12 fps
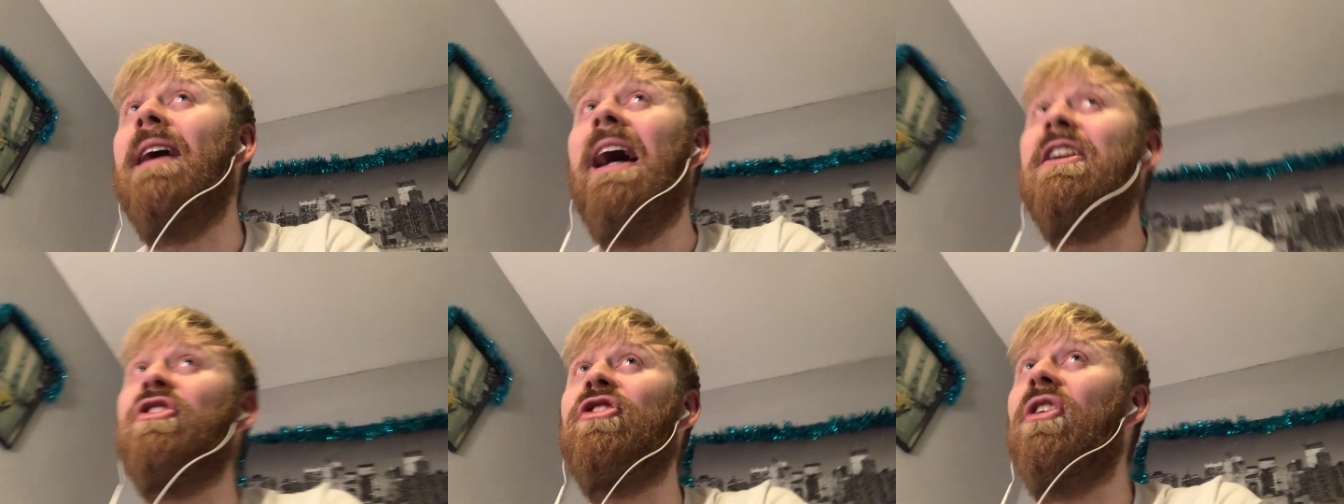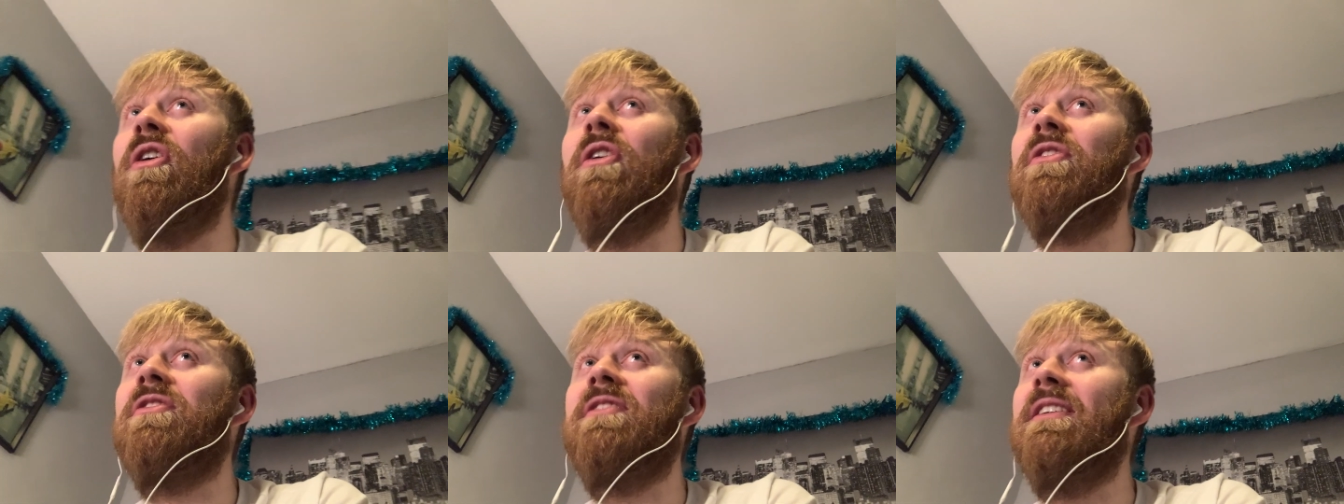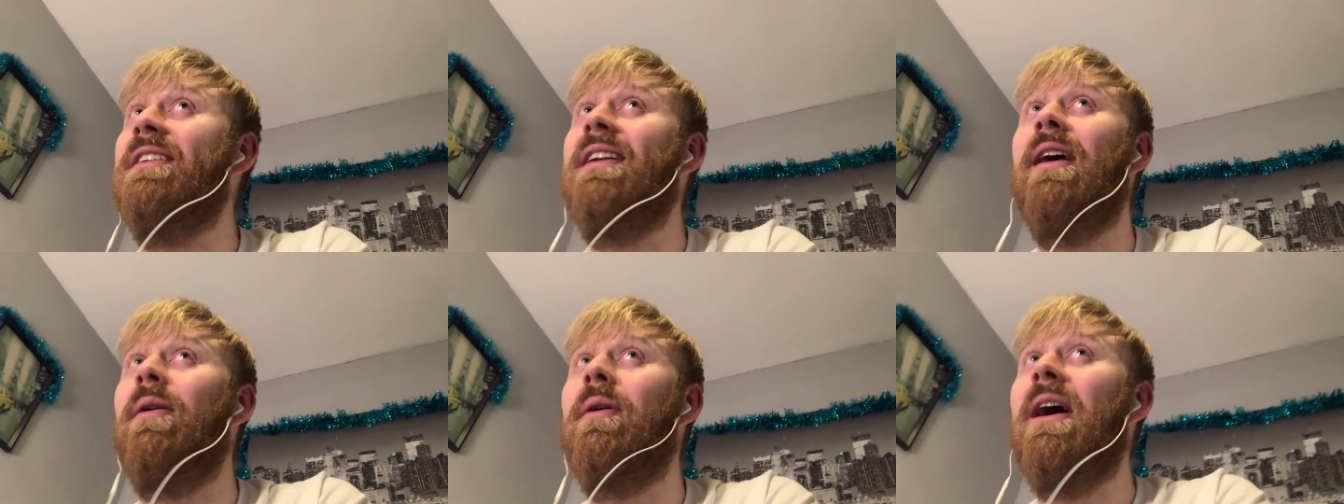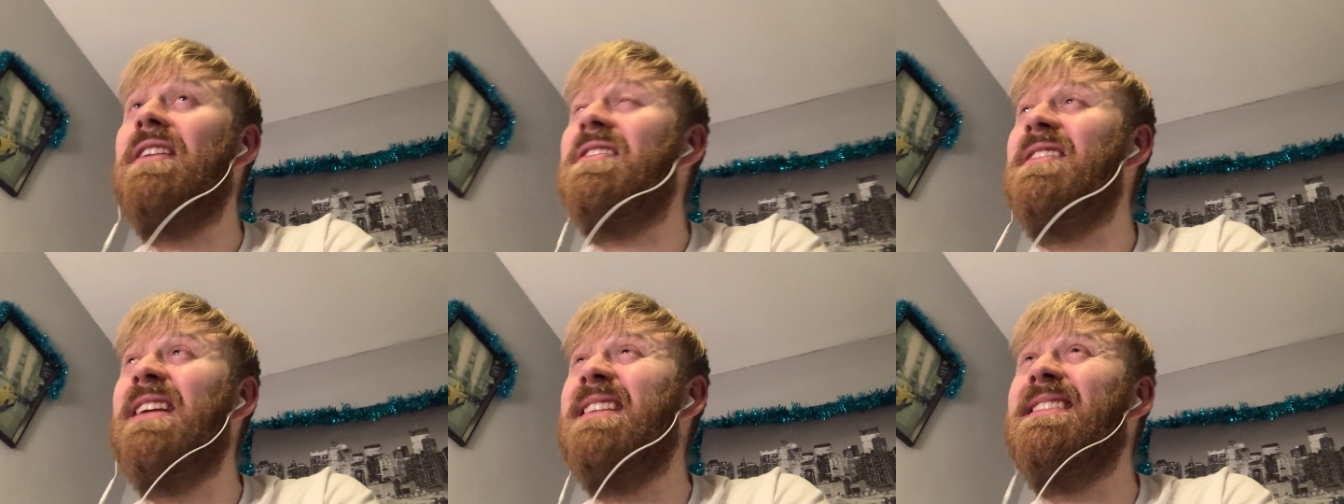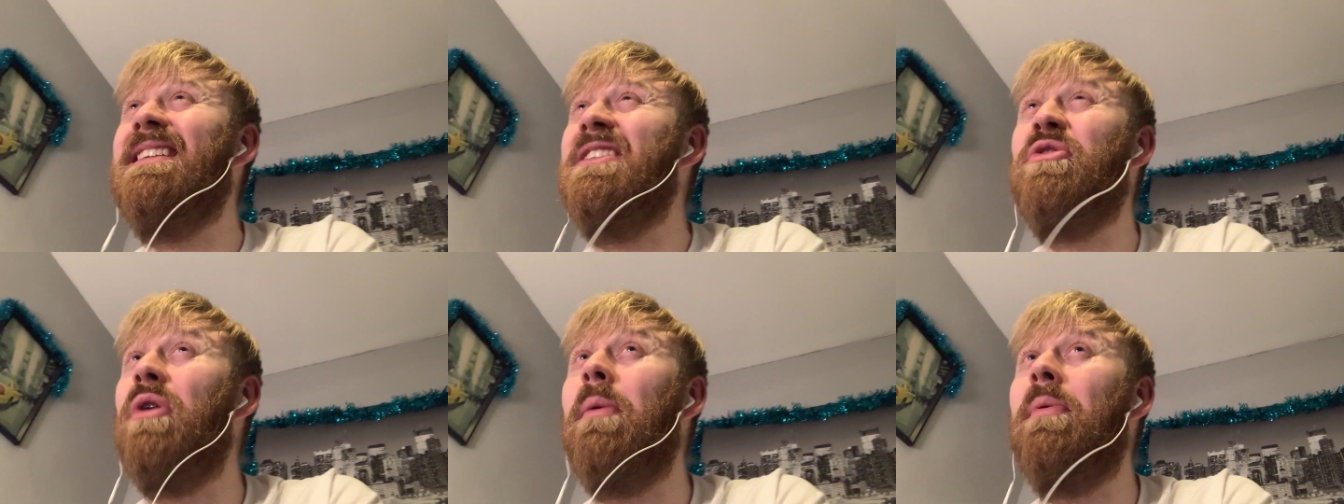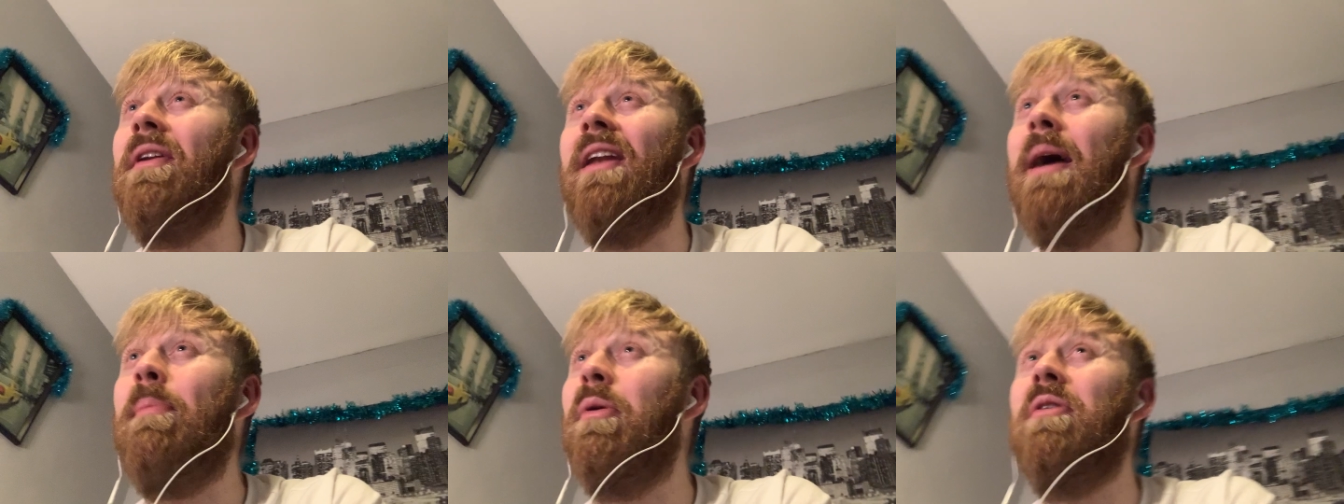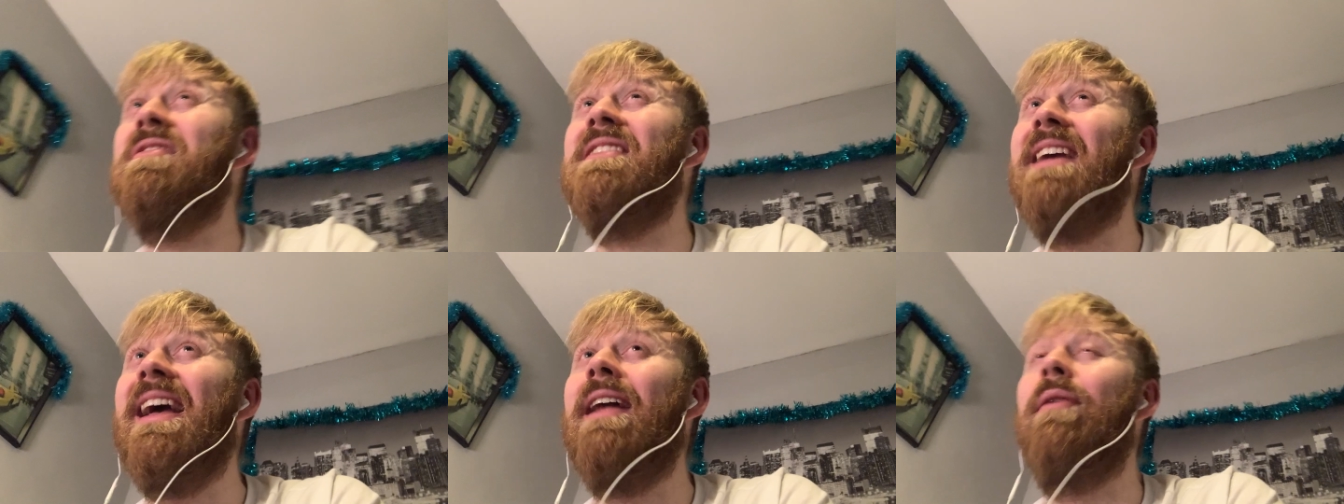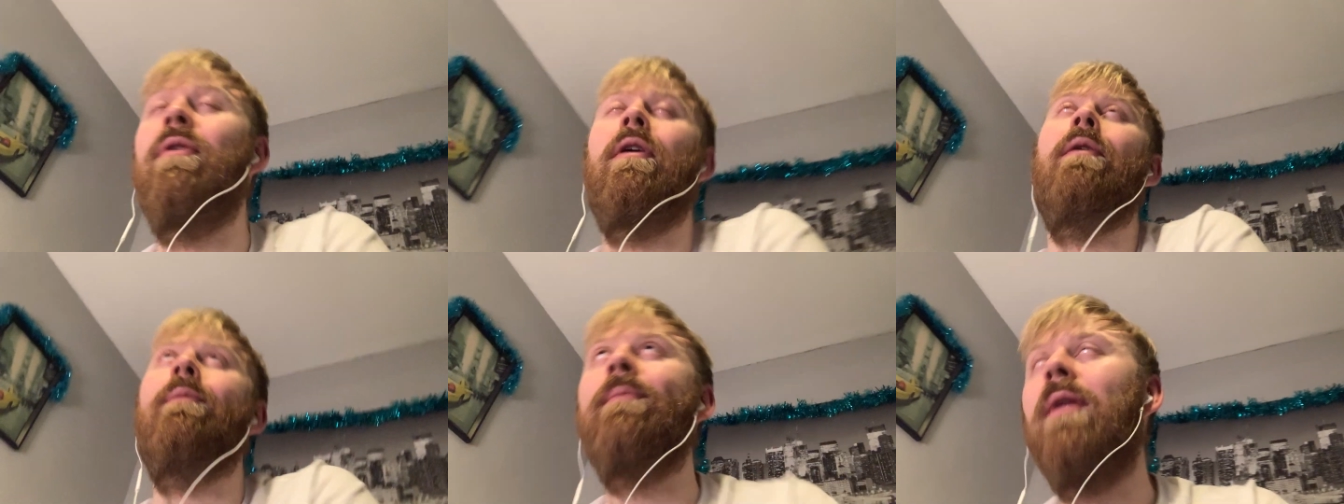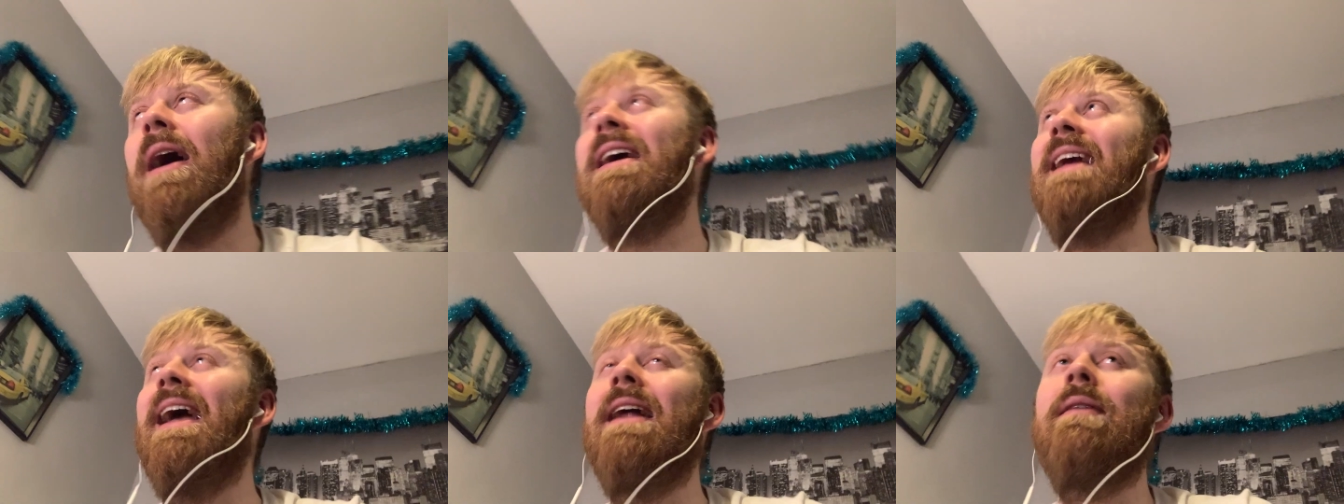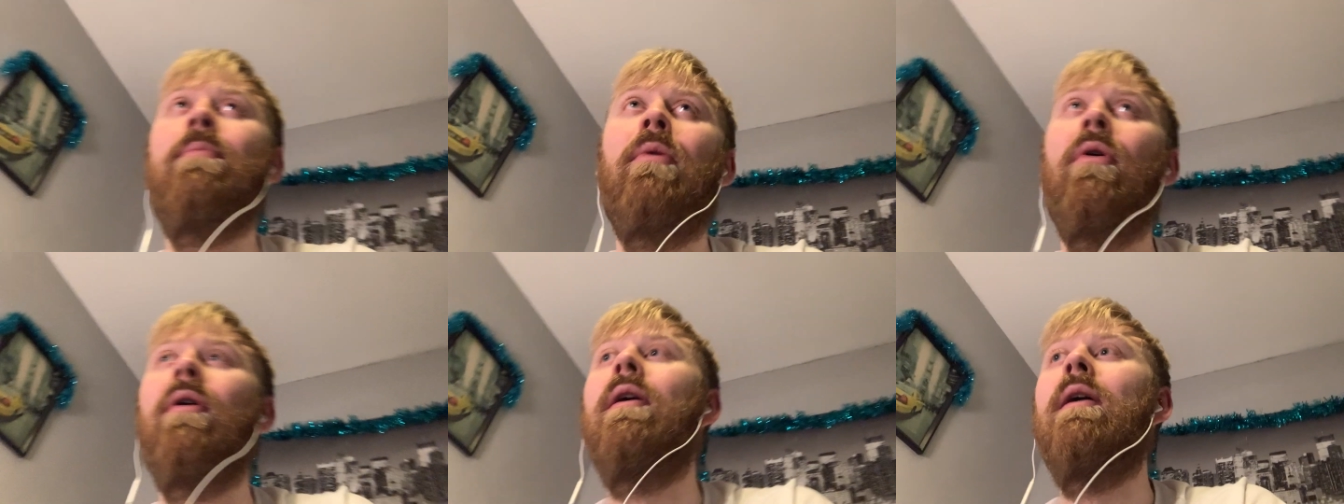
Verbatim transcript: I just can't see now a City dropping a point again. Not again, but